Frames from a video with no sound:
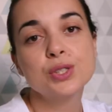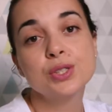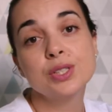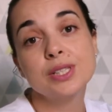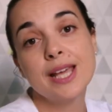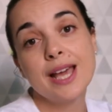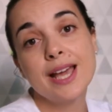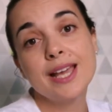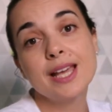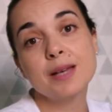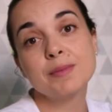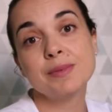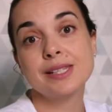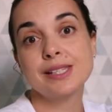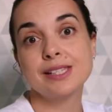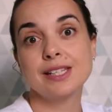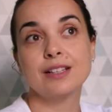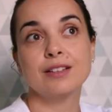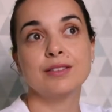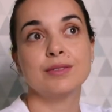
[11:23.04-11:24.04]
today I'm
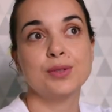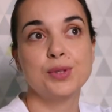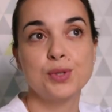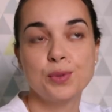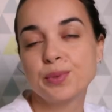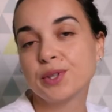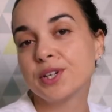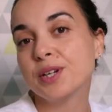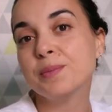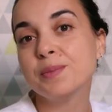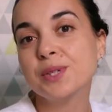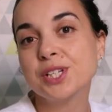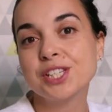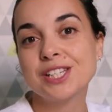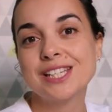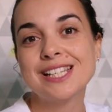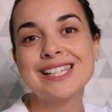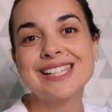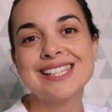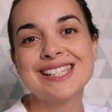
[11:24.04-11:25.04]
still super
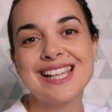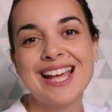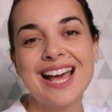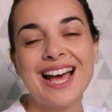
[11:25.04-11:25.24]
ambitious,